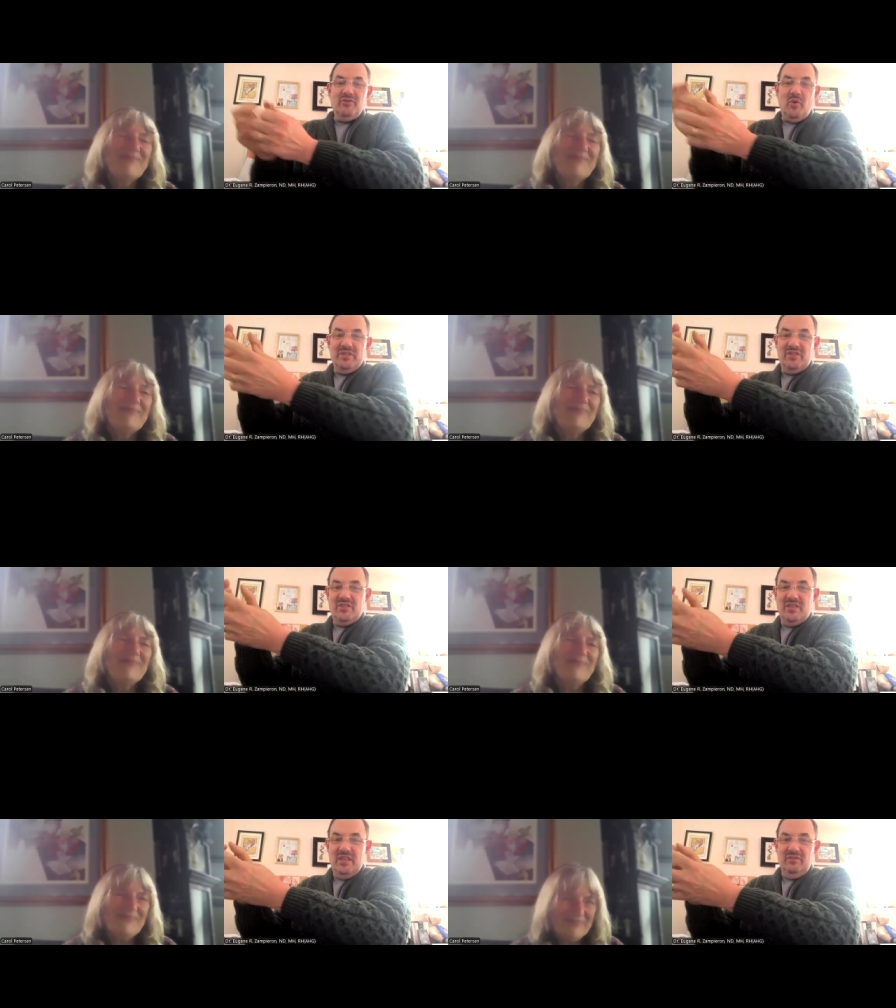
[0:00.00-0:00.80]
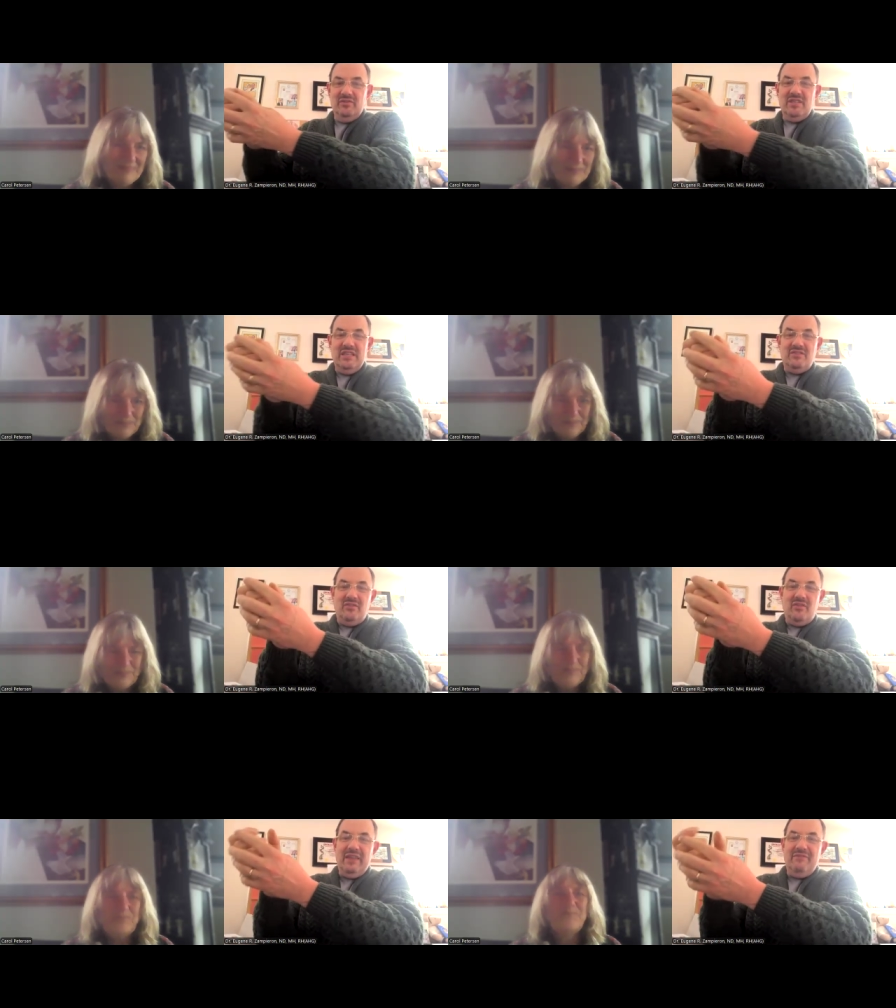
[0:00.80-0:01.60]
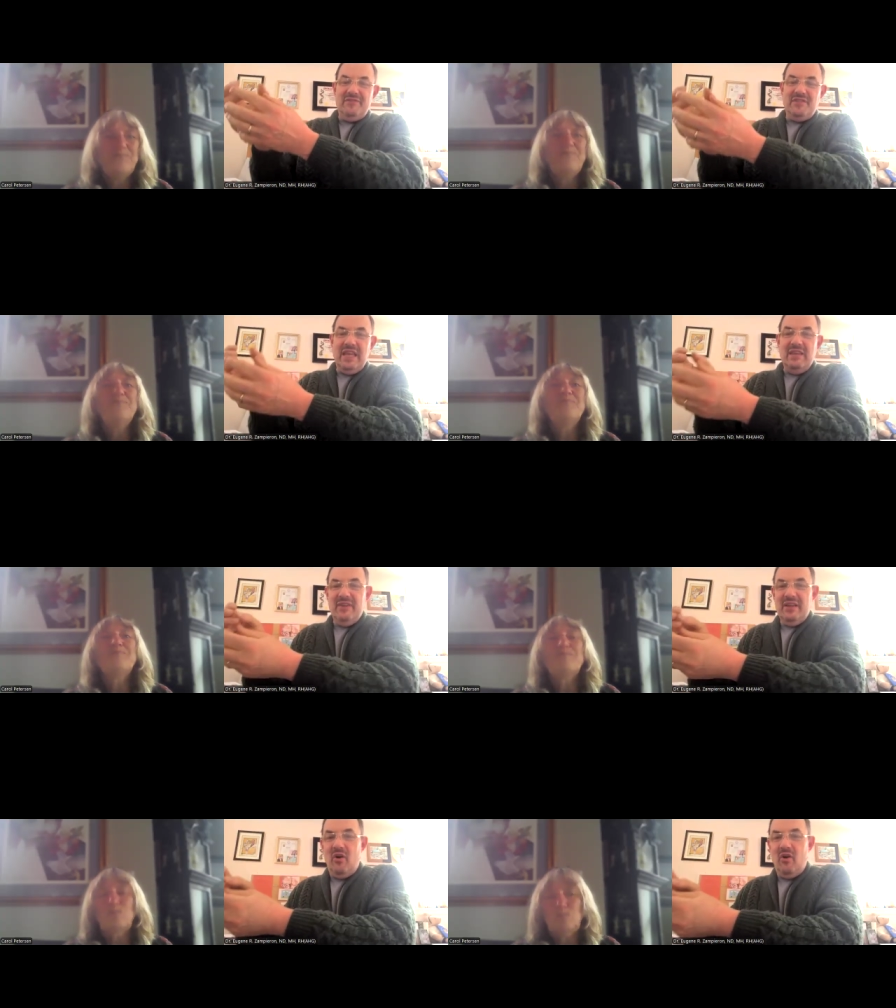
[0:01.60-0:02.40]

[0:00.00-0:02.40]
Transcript: So it steals these life-saving